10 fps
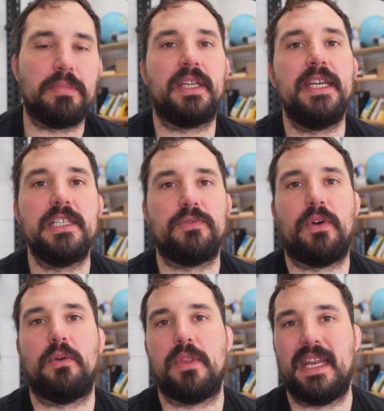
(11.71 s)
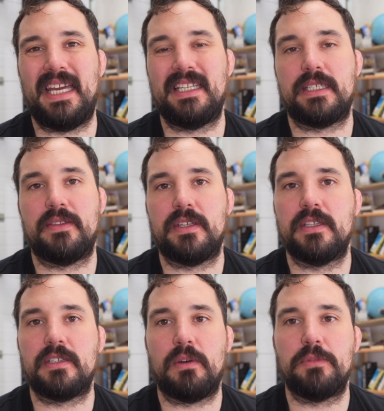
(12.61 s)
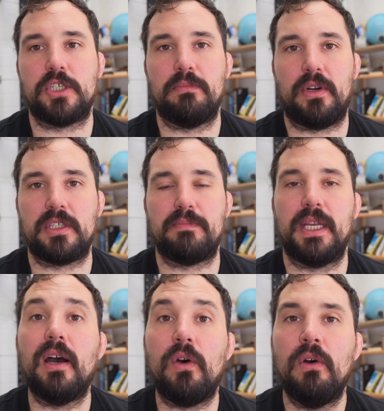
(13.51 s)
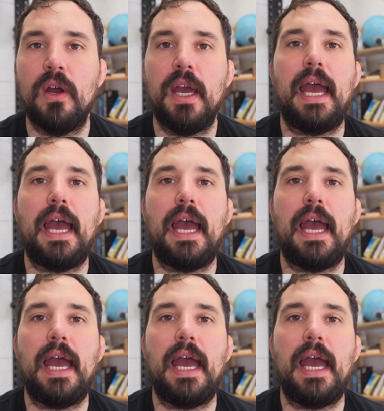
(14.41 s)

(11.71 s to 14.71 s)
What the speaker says: please follow the links in the description box below,